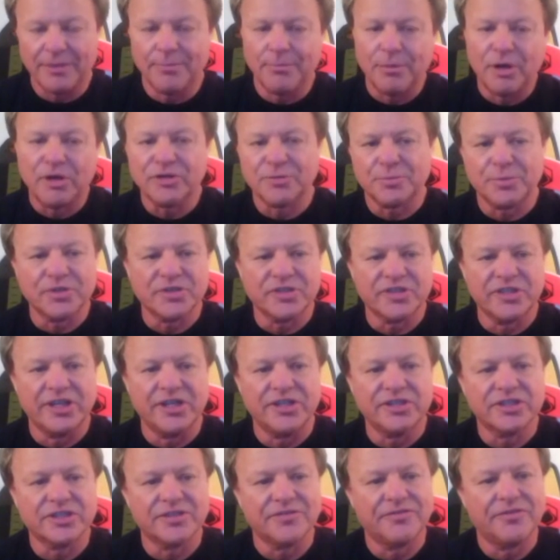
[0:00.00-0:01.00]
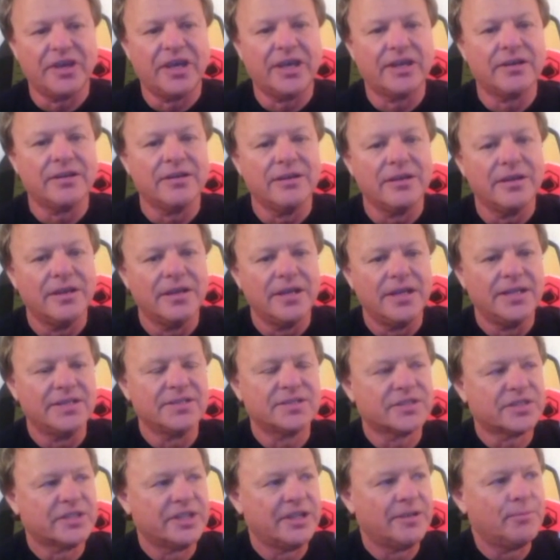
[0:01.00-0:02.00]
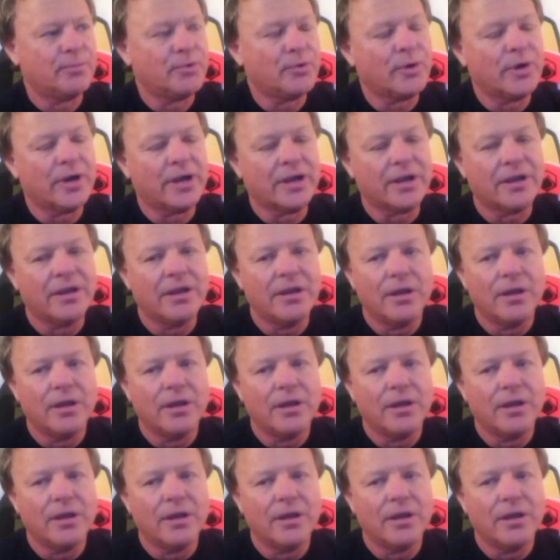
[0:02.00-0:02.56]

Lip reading: most prestigious event in skimboarding.